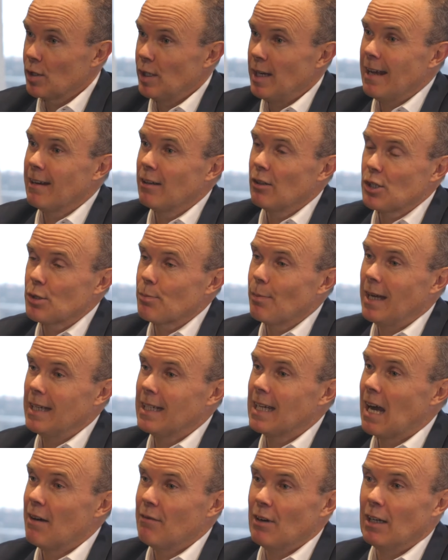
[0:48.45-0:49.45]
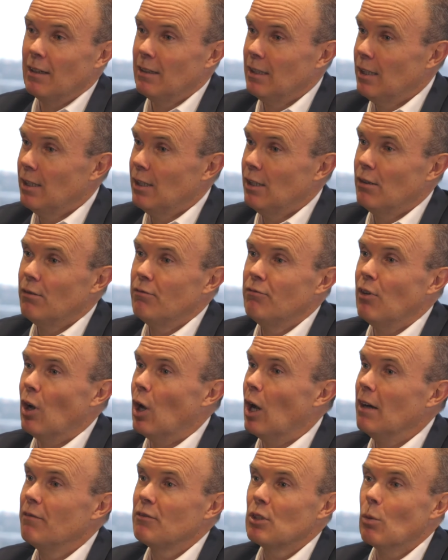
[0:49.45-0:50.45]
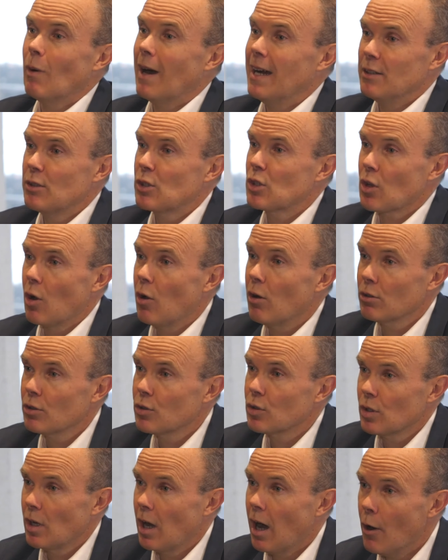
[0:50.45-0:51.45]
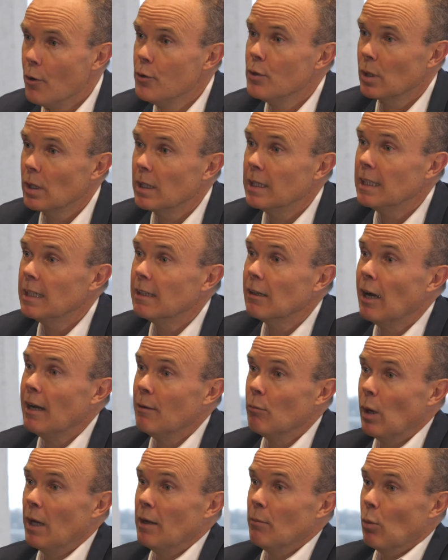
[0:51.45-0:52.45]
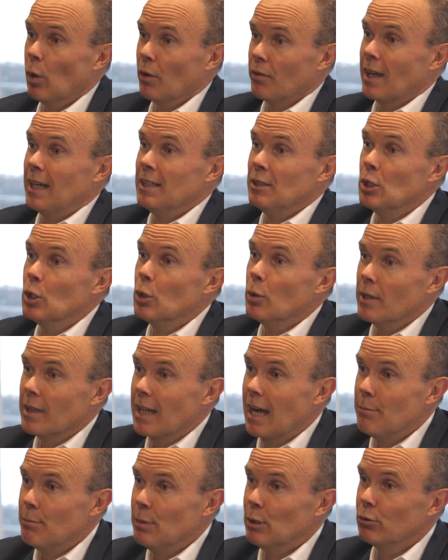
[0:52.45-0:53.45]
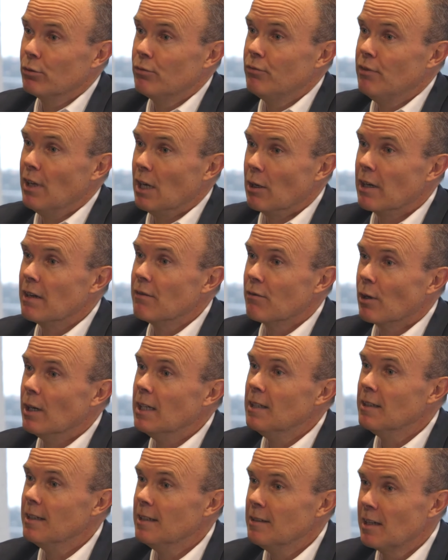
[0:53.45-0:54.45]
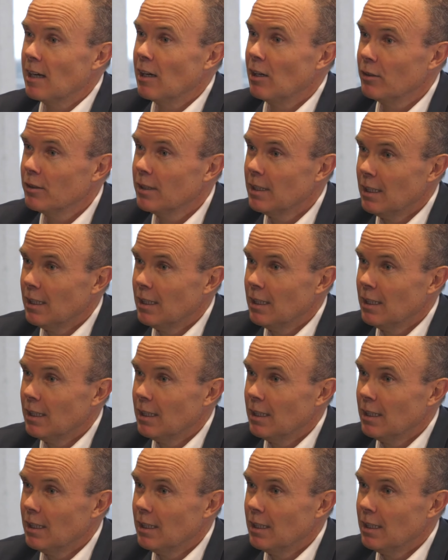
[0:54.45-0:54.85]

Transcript: An analyst may cover 5 to 8 stocks only in what they do, and they build very, very detailed